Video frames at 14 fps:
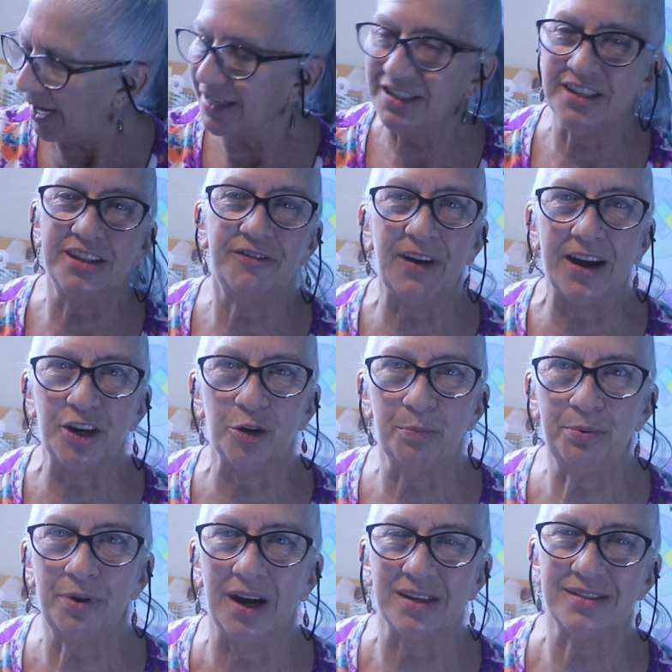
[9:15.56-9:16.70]
I did the final
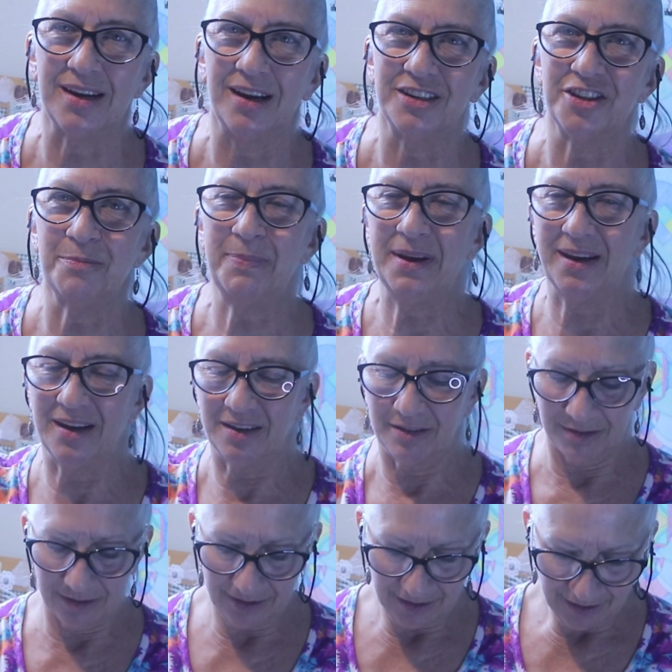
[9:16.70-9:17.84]
press onto the
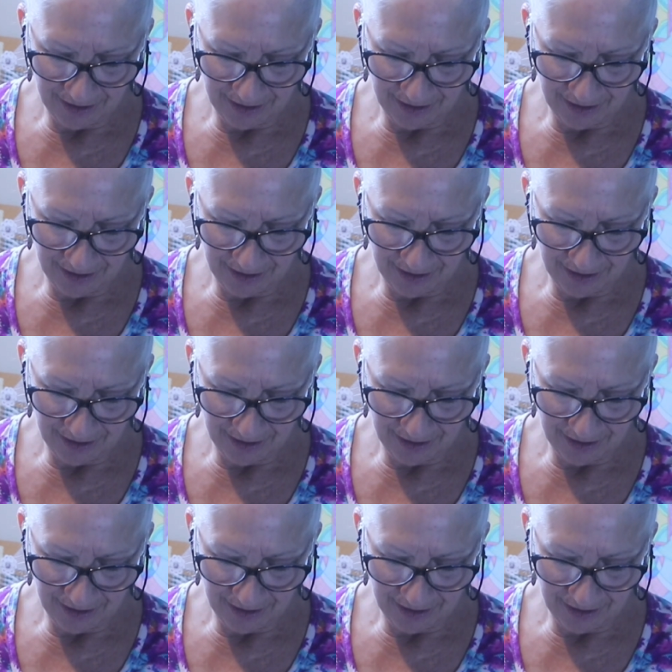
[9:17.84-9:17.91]
panel